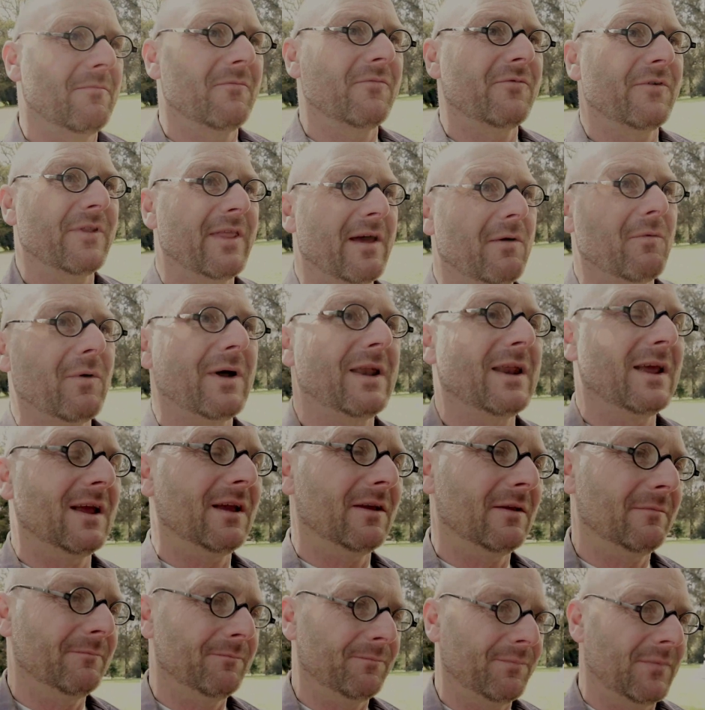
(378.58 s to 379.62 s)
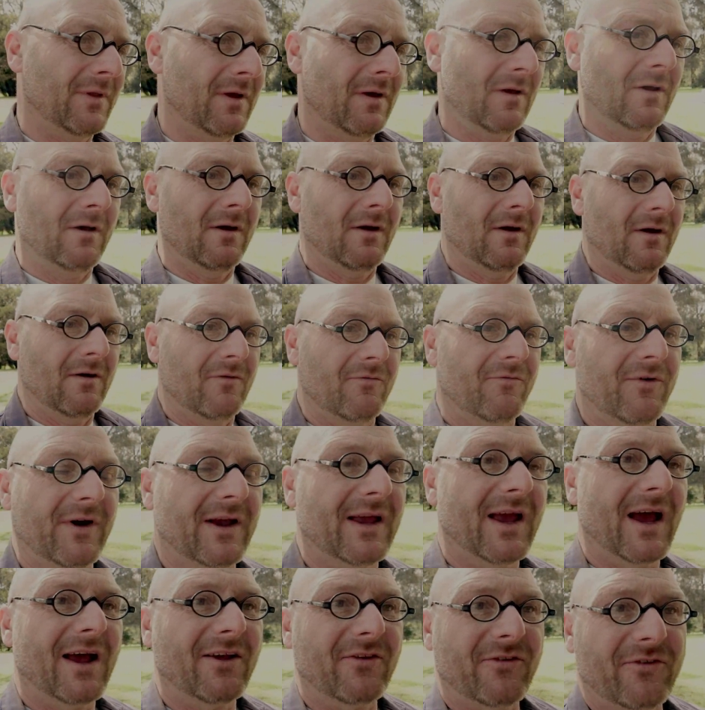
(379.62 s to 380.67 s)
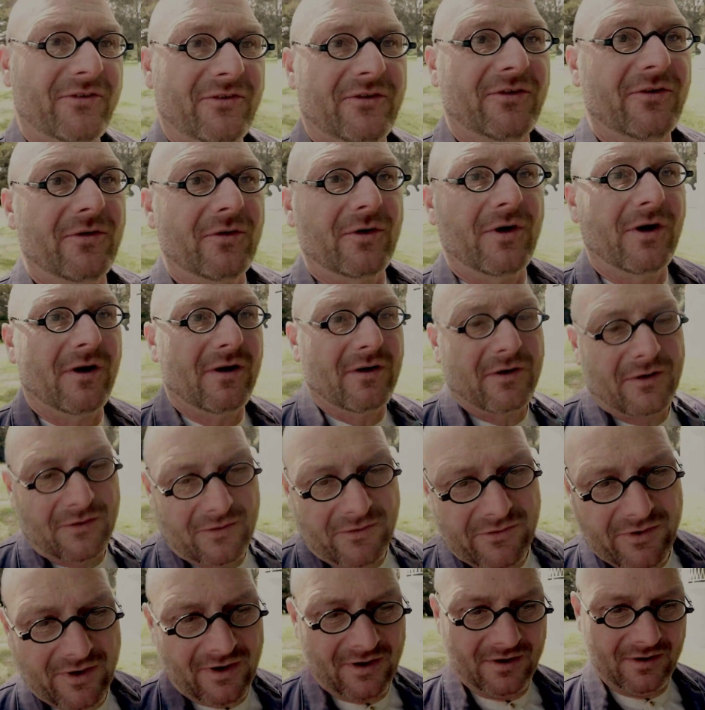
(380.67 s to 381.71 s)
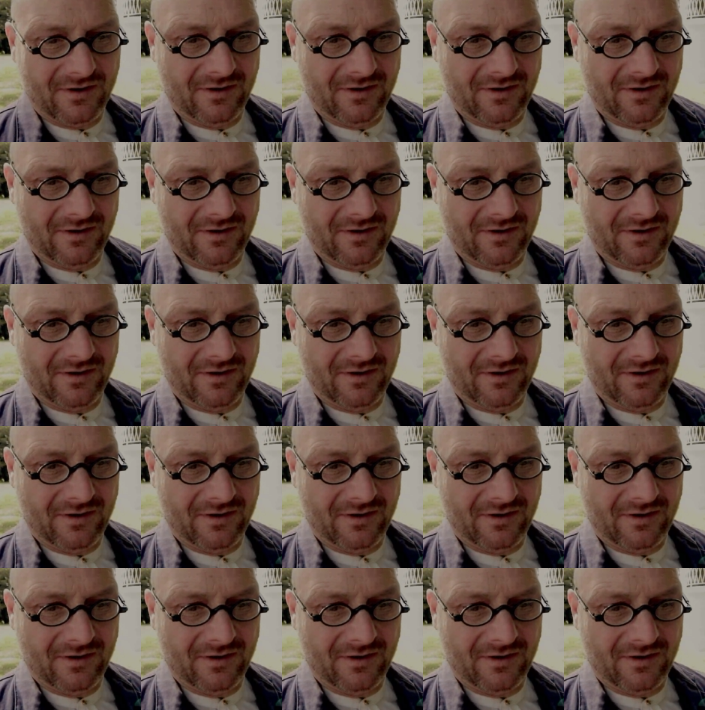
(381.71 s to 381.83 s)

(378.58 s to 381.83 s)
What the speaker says: for their wedding, for guests who can't